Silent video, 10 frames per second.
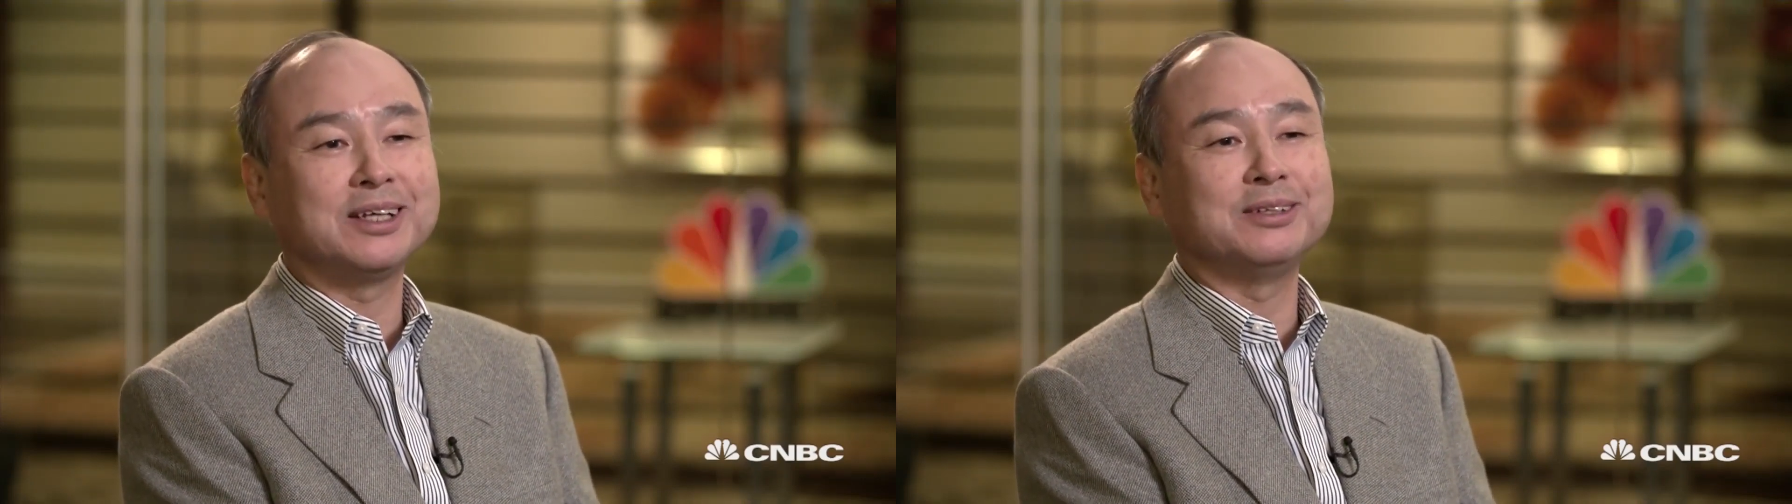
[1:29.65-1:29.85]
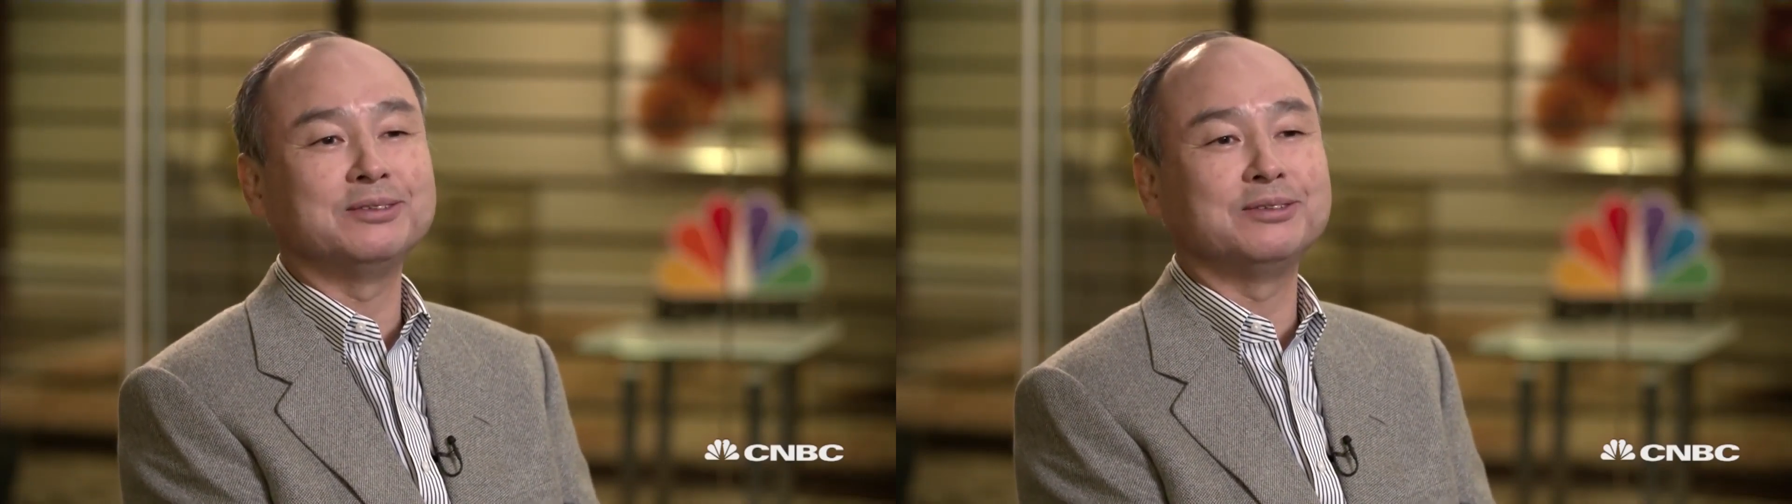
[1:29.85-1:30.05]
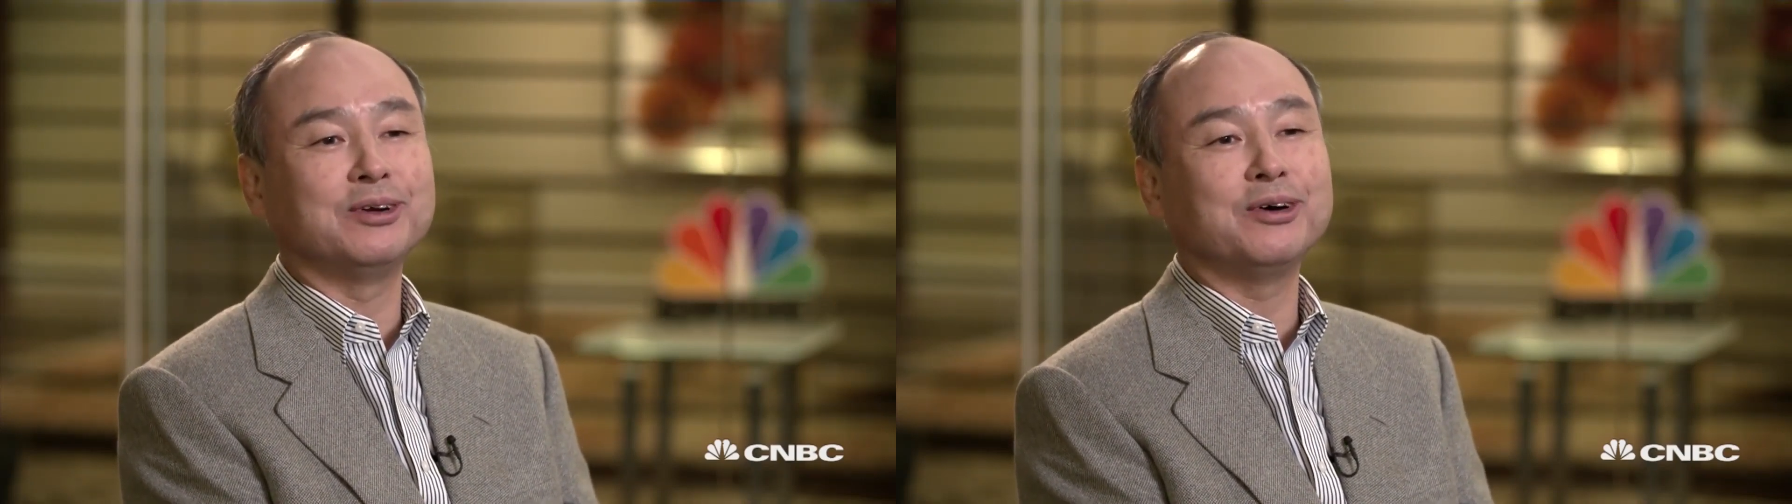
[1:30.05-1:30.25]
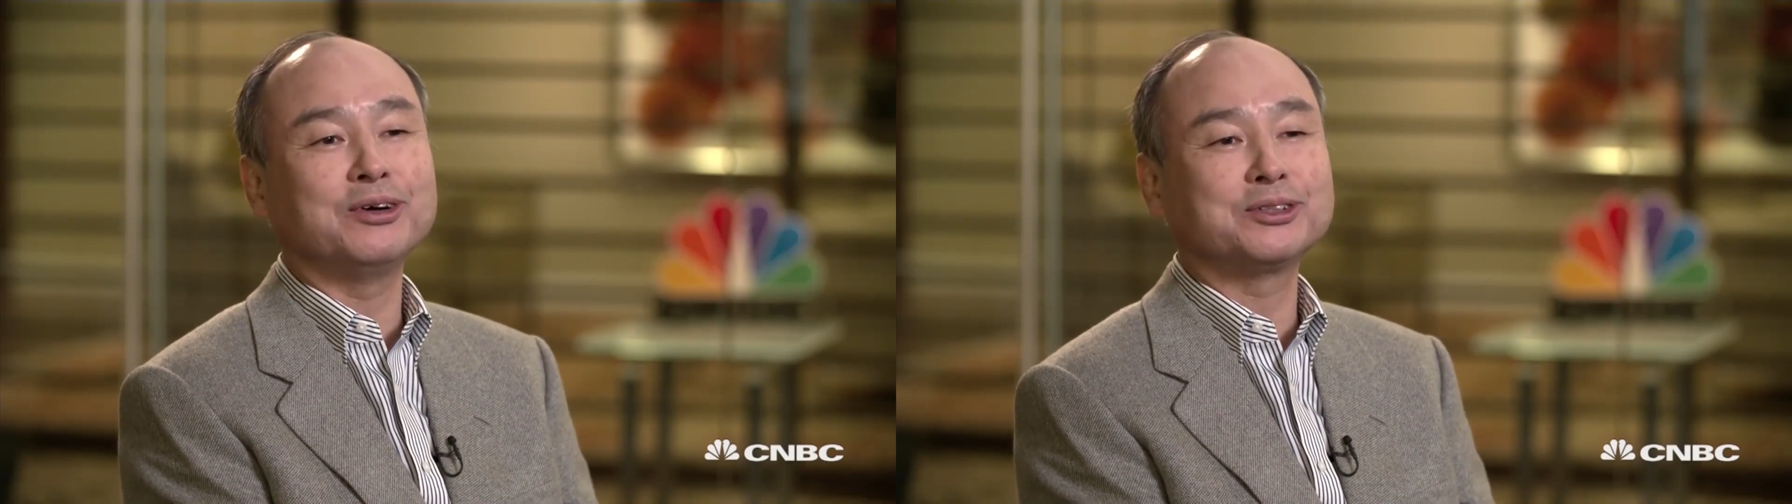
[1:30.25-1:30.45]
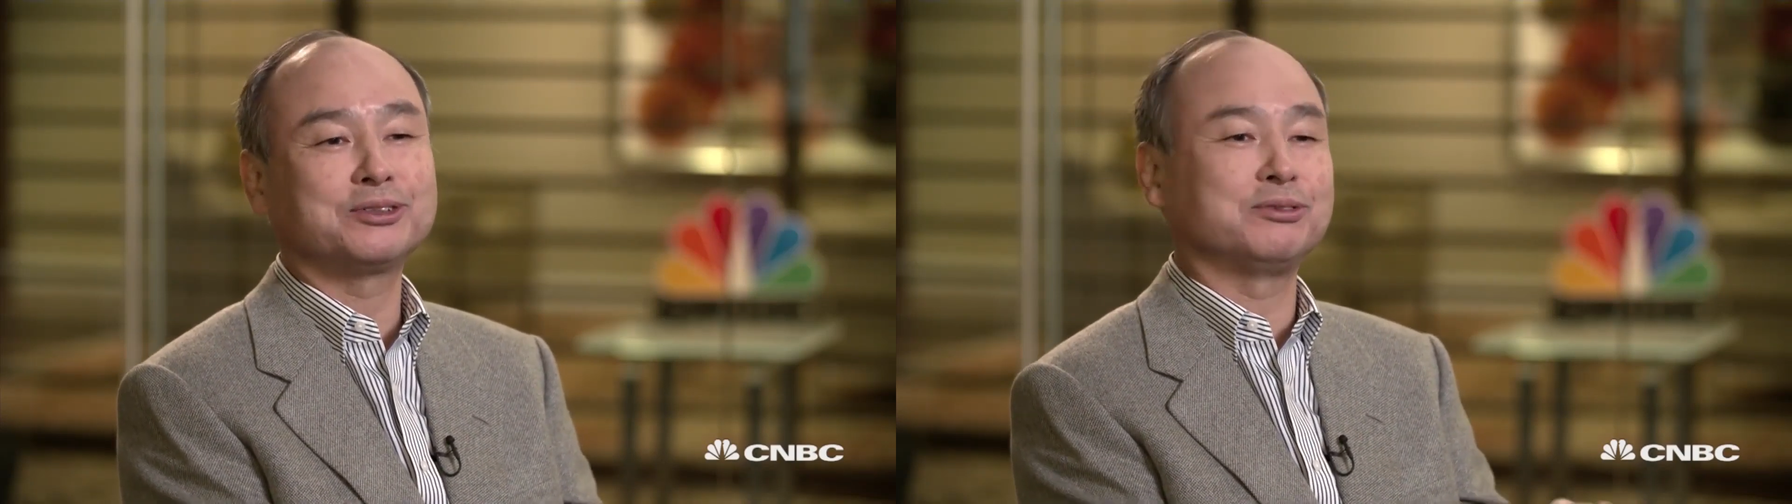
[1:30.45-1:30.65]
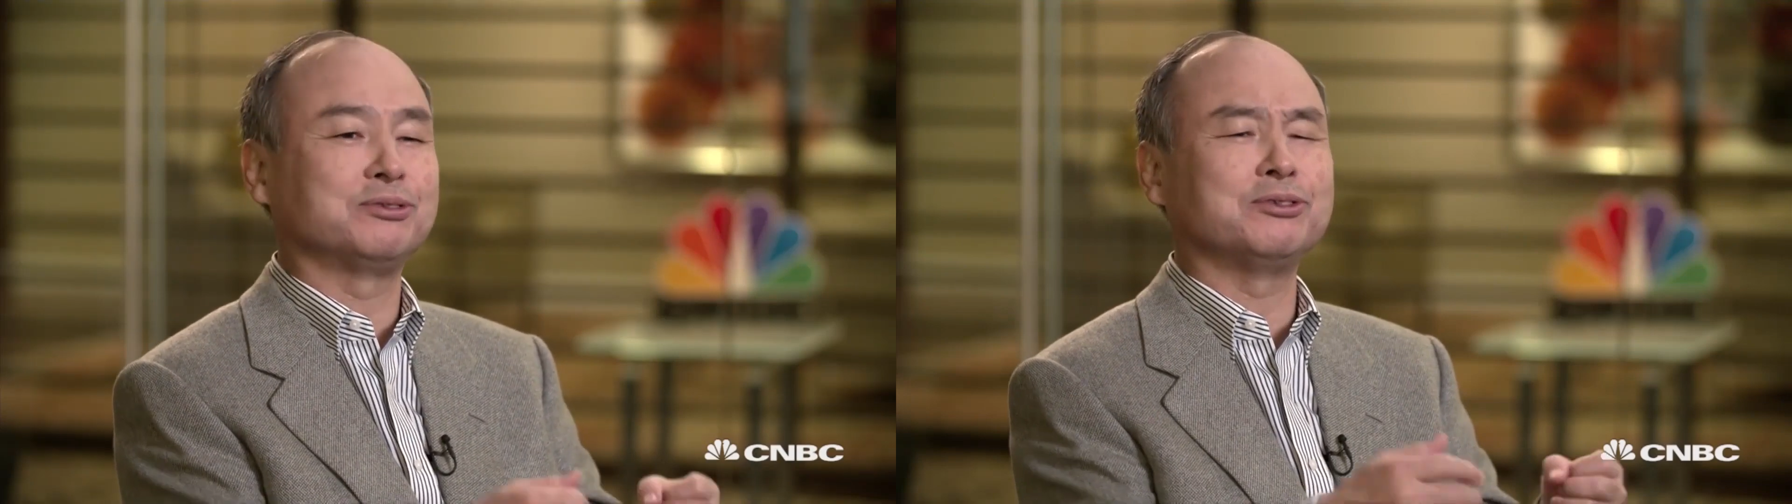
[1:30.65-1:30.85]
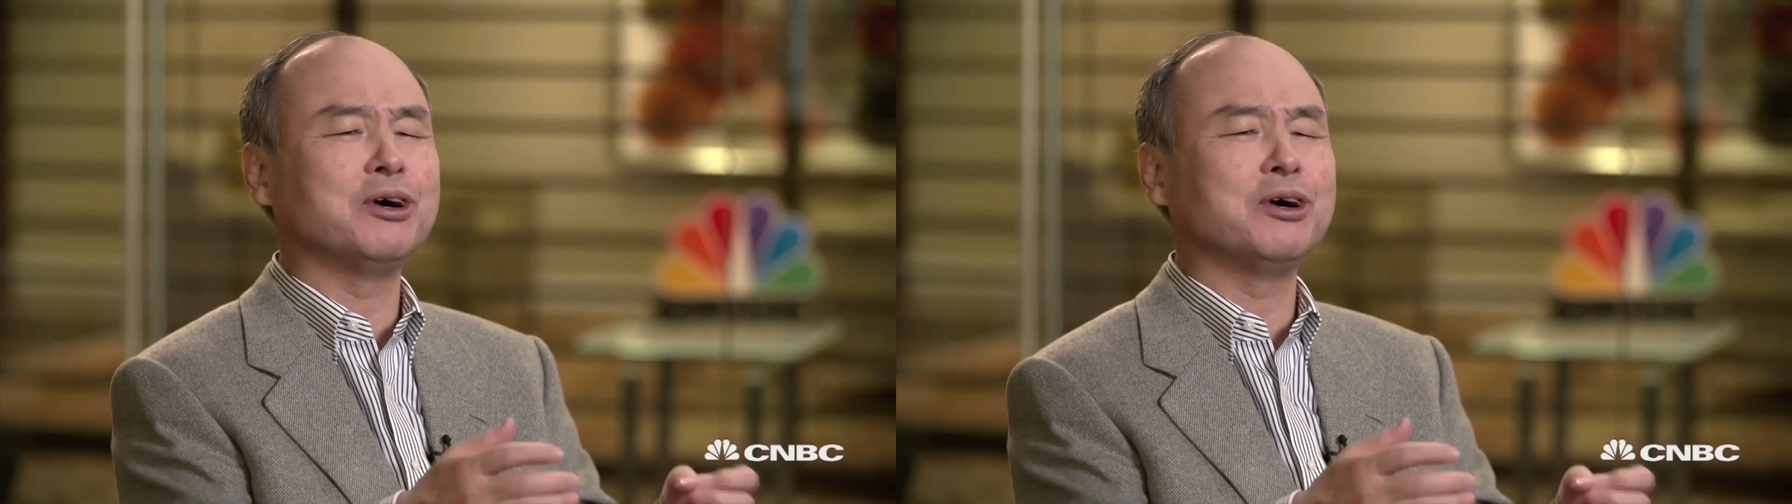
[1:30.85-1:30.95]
They lost